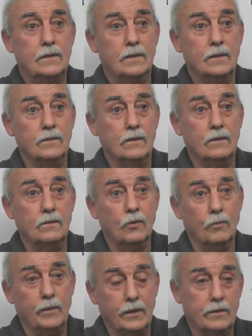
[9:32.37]
and
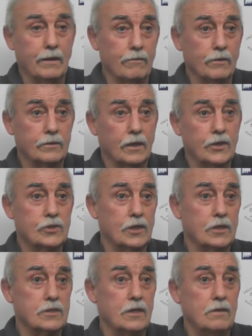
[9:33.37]
hopefully he'll carry on to the
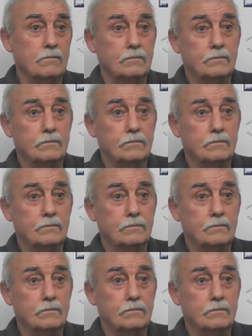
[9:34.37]
60.